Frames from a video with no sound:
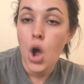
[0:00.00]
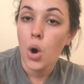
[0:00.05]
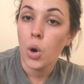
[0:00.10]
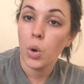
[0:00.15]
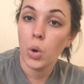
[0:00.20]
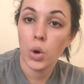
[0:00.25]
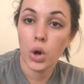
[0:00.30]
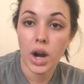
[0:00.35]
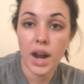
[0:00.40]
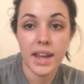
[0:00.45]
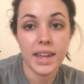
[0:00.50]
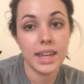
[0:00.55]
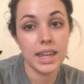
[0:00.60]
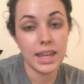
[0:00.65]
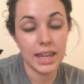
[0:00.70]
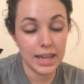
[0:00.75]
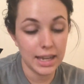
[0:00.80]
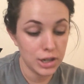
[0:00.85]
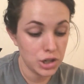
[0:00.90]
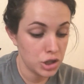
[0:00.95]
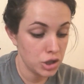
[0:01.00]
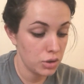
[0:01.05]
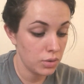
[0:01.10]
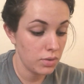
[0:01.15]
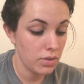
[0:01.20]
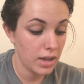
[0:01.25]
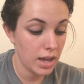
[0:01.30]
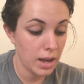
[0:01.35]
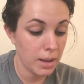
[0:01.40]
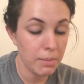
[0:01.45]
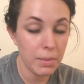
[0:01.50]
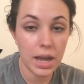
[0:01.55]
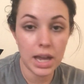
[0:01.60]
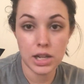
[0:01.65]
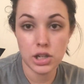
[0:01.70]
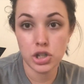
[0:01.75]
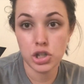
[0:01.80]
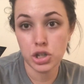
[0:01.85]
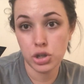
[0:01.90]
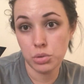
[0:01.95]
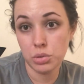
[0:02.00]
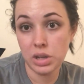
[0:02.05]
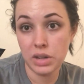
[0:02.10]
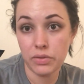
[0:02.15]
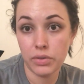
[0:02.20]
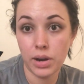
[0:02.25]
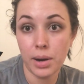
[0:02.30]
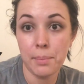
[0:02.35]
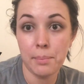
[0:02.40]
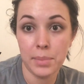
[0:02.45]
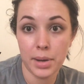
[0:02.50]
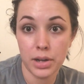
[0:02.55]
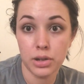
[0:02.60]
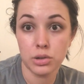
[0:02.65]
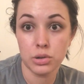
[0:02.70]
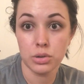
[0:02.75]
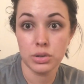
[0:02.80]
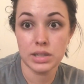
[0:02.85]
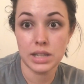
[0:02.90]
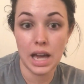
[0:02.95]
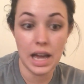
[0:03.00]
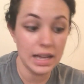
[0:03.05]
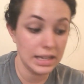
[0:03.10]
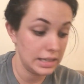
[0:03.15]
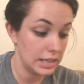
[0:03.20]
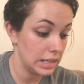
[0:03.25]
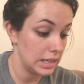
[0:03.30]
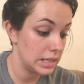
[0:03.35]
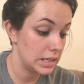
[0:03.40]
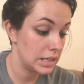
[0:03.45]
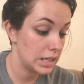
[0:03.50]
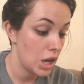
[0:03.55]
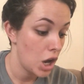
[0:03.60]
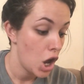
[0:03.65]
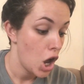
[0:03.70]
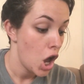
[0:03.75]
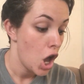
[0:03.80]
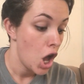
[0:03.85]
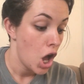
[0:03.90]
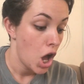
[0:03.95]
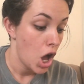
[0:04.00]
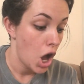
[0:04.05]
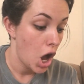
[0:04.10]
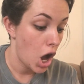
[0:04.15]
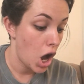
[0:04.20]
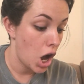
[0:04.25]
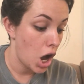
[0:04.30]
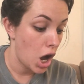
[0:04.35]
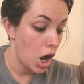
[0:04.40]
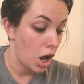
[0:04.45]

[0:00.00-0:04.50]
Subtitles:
or I can get you them in 2 different bundle sizes. 3